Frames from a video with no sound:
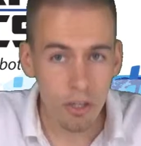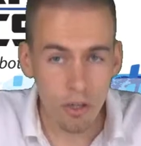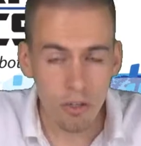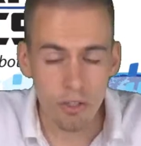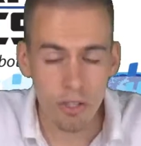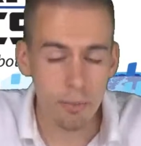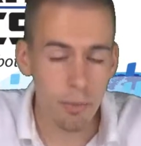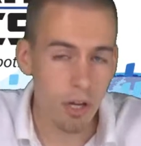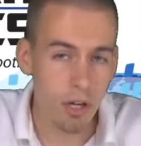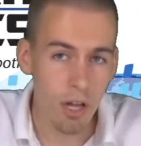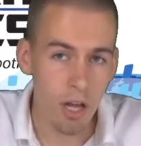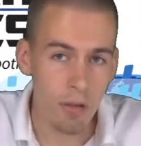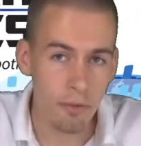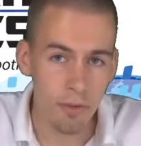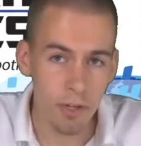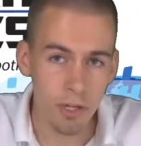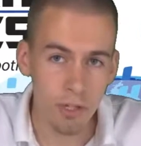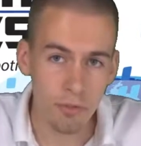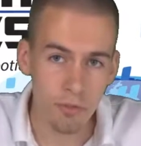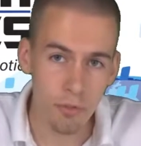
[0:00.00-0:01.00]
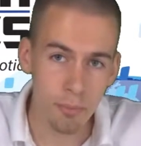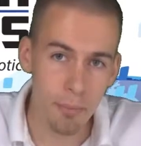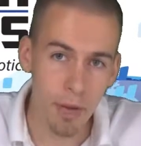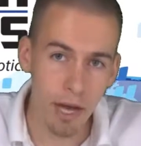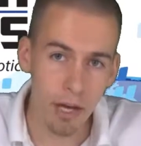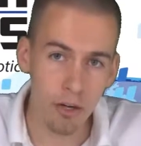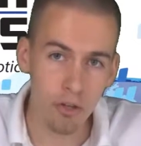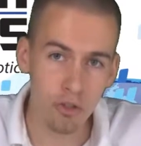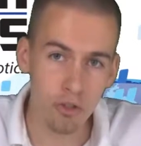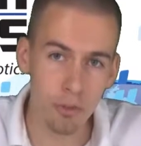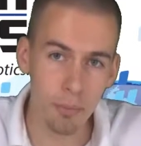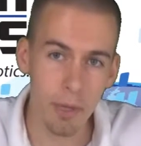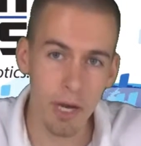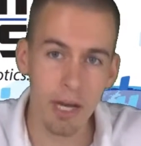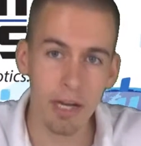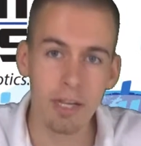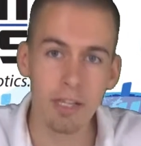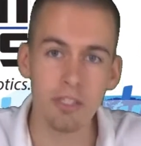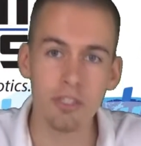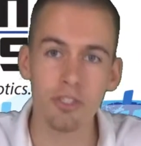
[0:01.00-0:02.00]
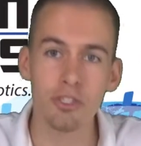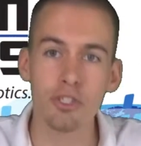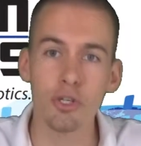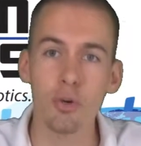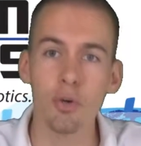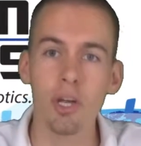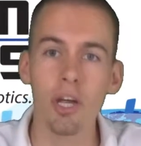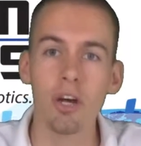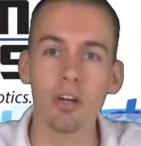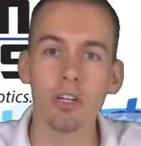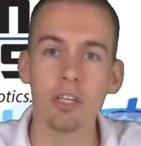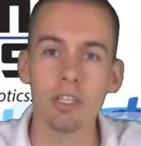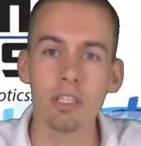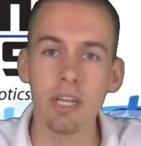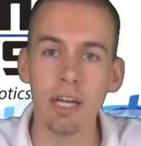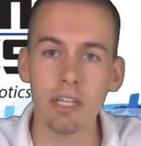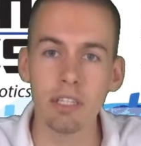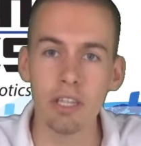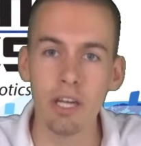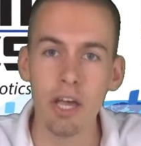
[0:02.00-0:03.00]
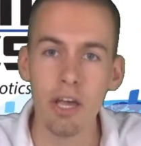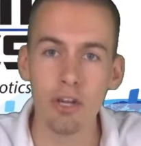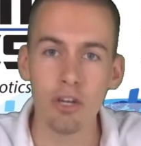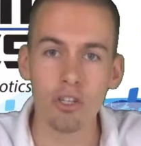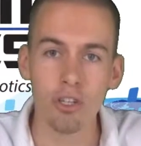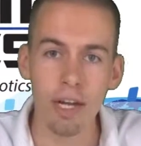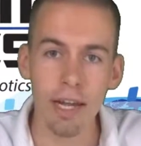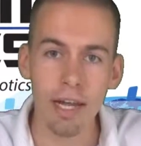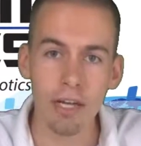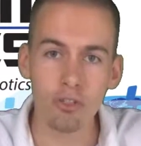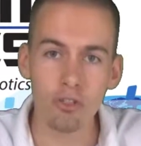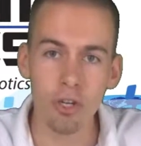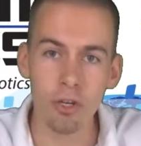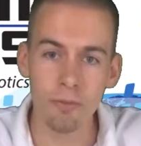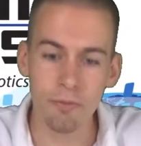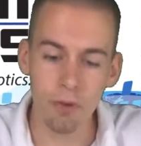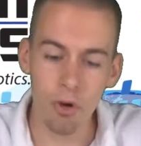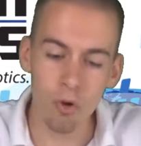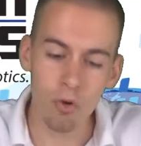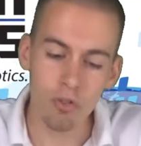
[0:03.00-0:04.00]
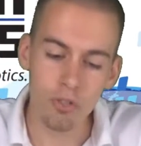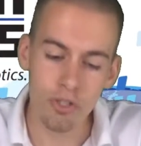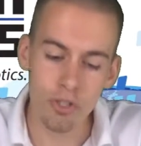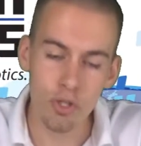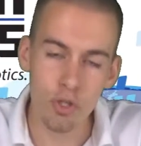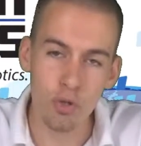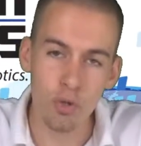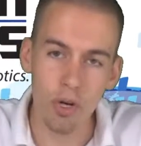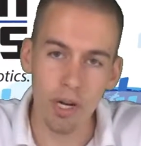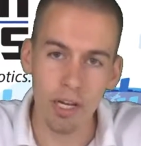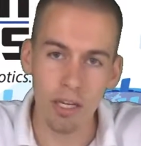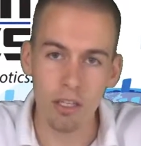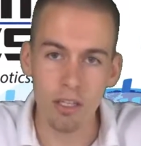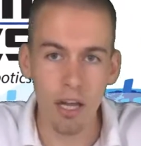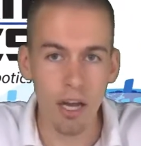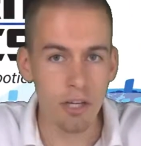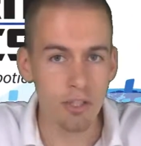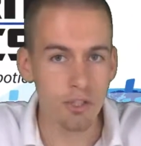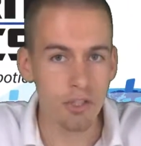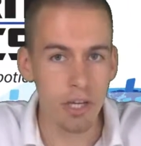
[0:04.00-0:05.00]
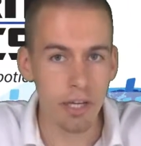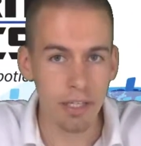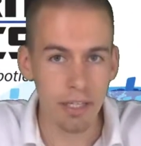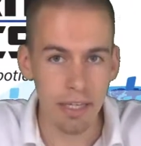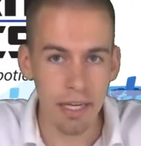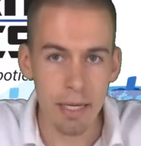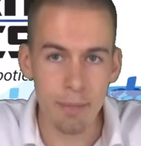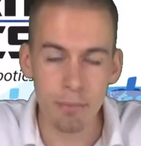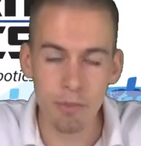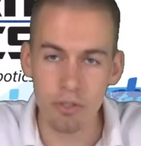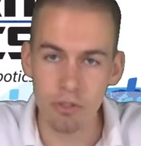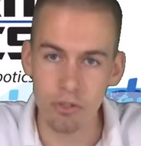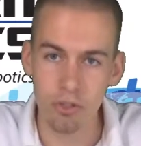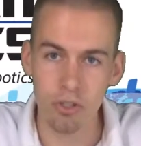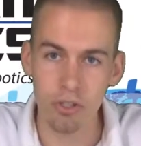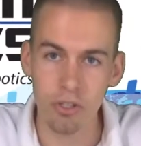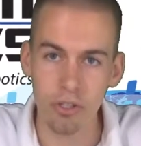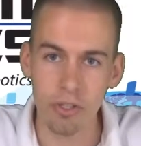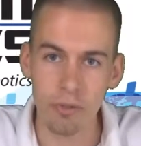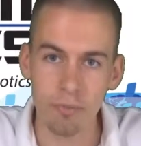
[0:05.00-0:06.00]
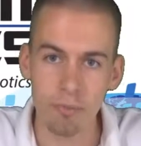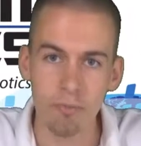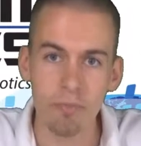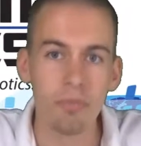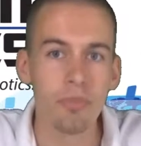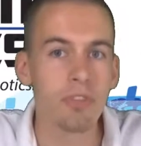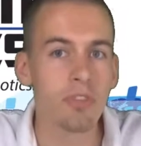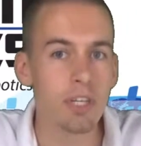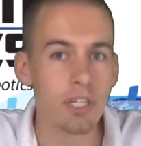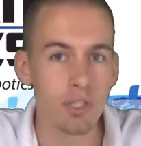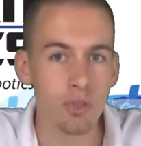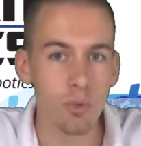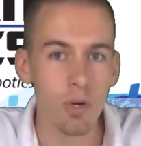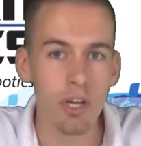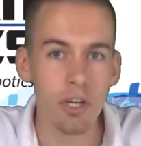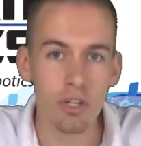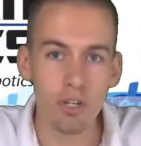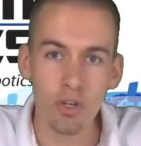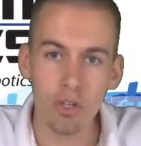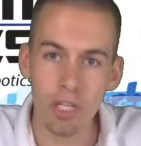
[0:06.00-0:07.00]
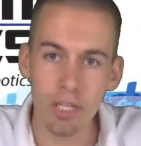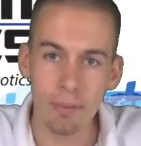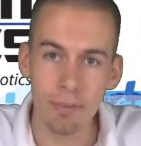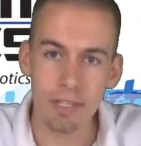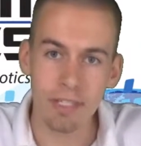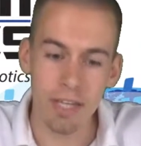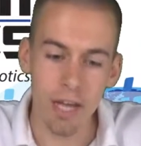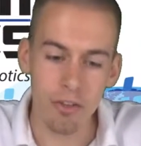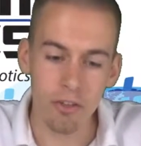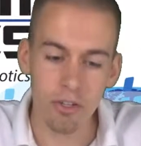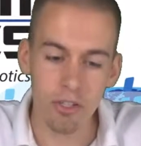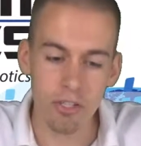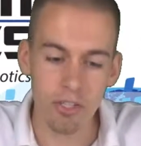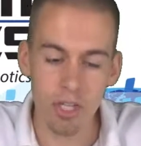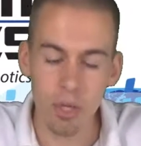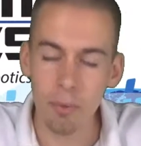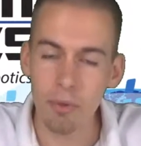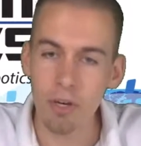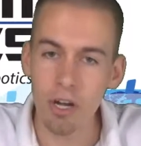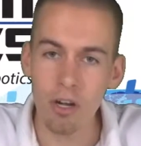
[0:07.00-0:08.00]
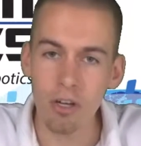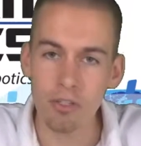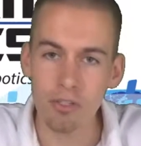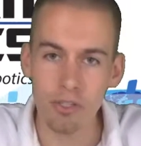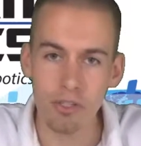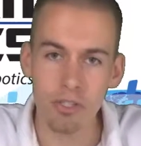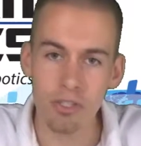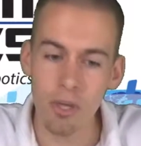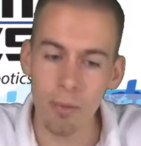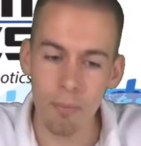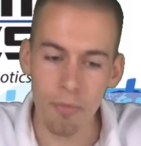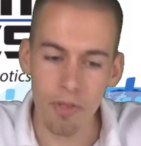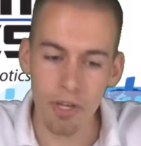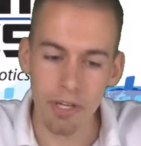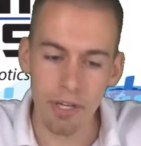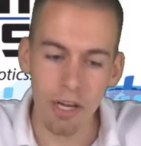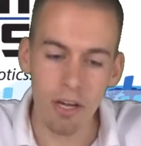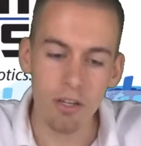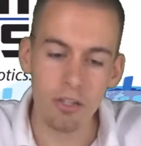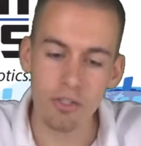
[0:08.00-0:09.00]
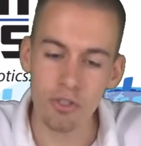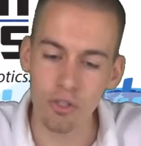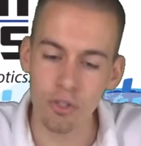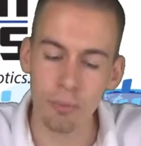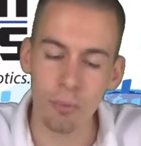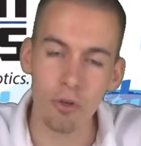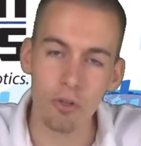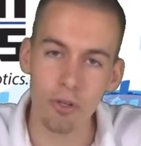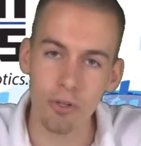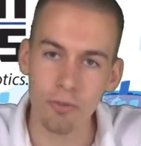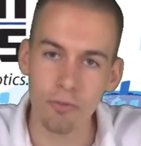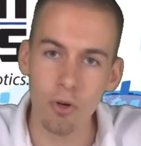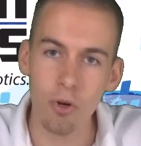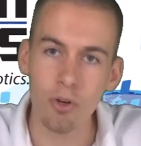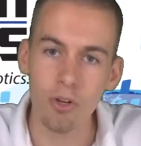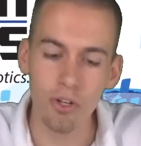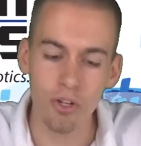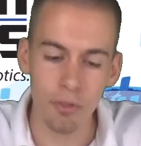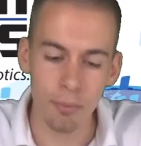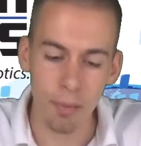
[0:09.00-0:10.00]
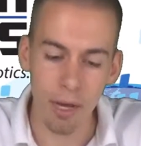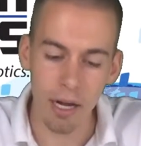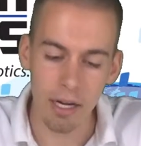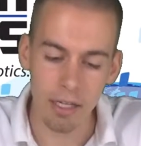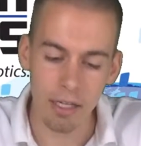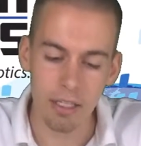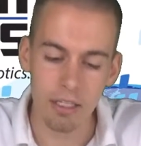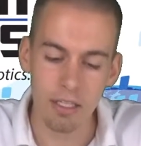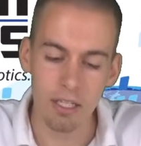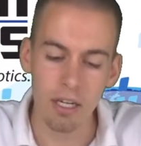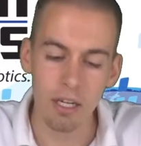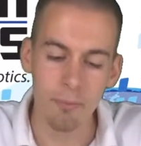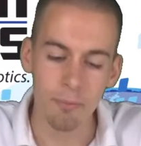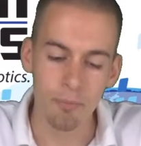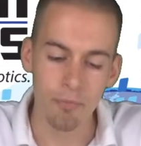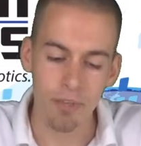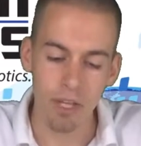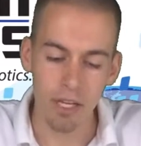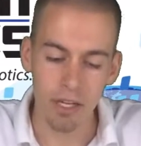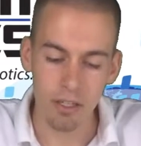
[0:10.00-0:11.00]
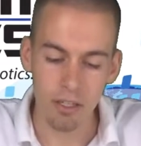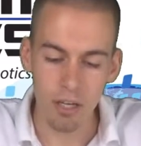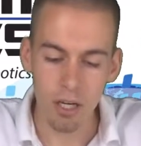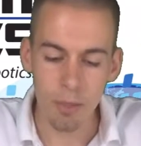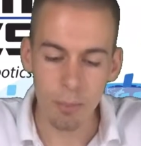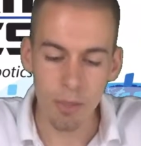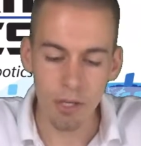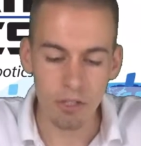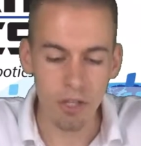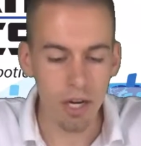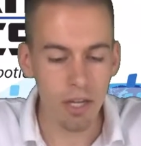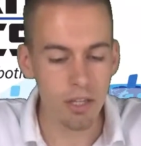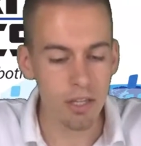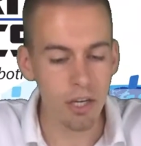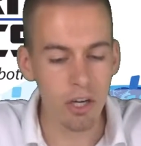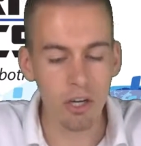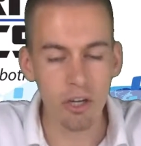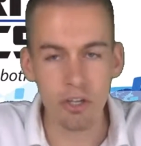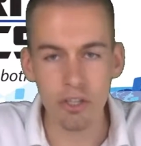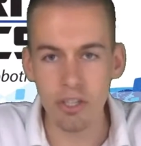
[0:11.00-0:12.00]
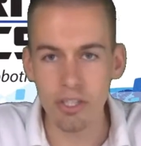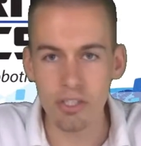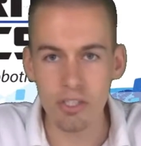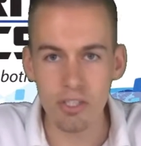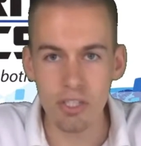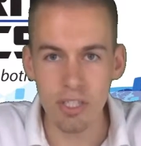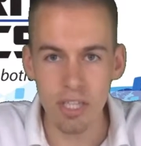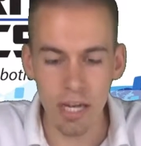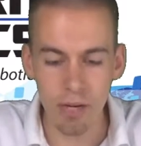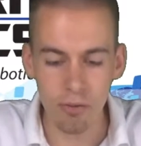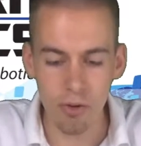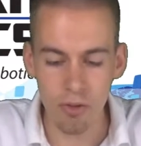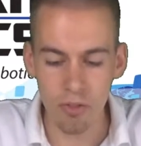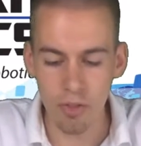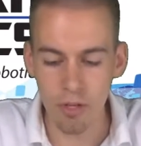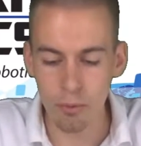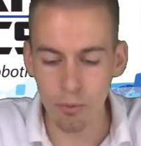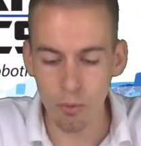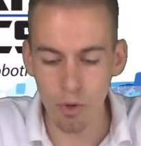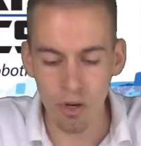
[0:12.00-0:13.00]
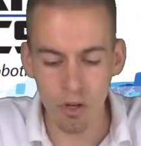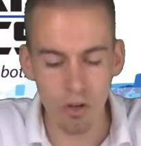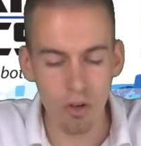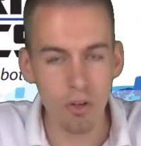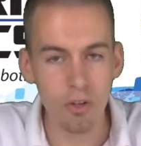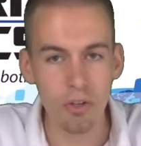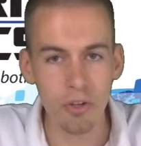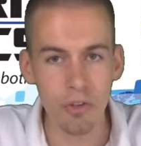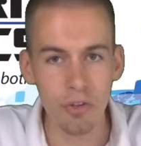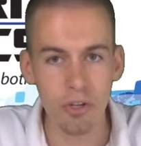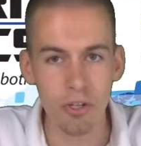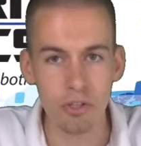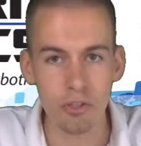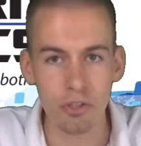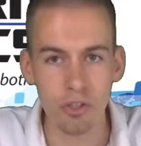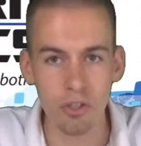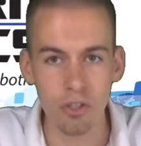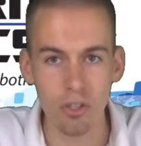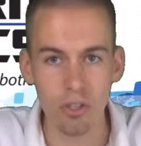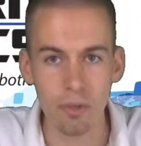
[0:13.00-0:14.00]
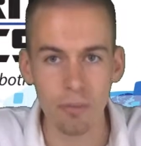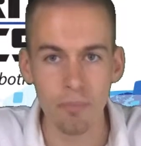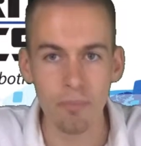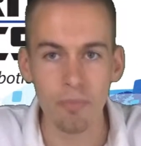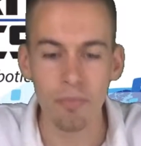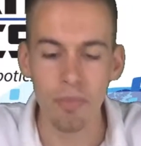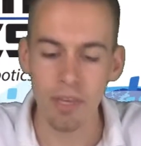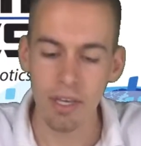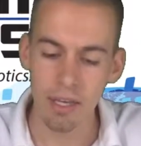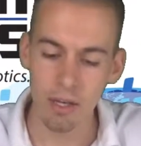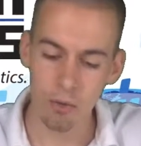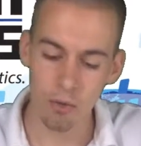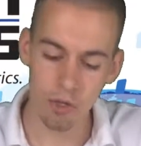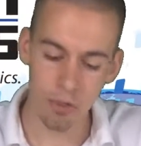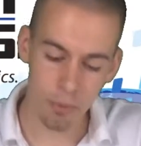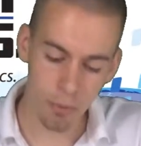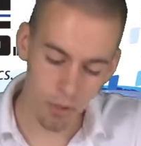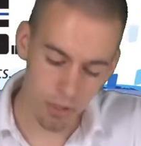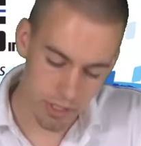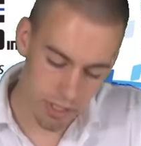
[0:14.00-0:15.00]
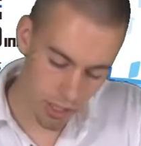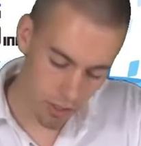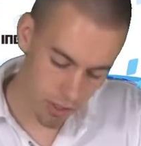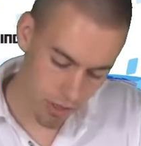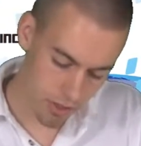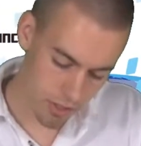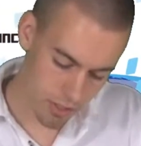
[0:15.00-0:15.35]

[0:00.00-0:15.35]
Colton Melhoff here from Modern Robotics to show you how to connect your Android phone to a Logitech game controller. This way you don't need to be tethered to someone else or something else or put your phone in your pocket. It can all be right there and you can see everything while holding the controller. When you put it down